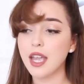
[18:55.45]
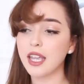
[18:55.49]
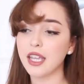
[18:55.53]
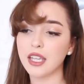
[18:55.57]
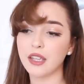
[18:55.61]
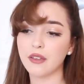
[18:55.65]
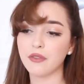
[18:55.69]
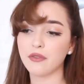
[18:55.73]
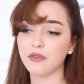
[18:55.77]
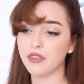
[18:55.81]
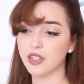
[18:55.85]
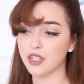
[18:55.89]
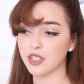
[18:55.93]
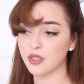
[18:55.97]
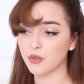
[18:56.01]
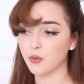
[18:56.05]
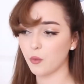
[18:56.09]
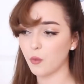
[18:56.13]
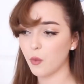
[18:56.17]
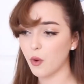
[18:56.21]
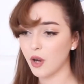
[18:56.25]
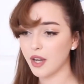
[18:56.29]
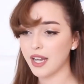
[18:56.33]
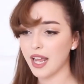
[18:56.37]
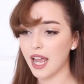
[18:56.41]
If this
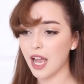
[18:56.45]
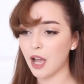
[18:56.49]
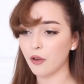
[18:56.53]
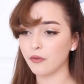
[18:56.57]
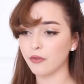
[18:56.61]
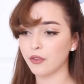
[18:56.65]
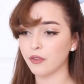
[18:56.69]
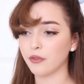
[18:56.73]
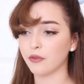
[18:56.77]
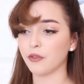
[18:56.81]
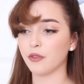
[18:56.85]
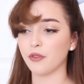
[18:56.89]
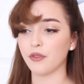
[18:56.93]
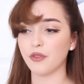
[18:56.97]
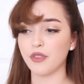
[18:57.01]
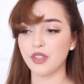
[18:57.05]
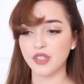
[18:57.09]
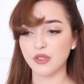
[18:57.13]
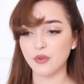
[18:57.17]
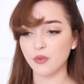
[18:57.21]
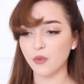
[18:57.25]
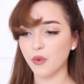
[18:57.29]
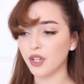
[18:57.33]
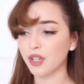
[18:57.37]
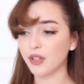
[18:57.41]
one outfit for
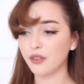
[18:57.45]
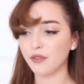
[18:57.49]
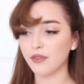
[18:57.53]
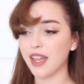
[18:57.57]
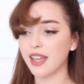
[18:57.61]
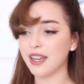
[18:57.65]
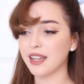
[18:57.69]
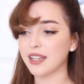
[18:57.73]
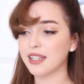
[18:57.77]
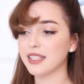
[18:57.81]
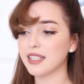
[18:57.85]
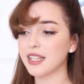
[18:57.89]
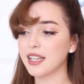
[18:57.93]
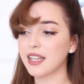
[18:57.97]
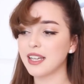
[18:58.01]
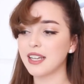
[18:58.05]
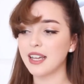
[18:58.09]
this one event,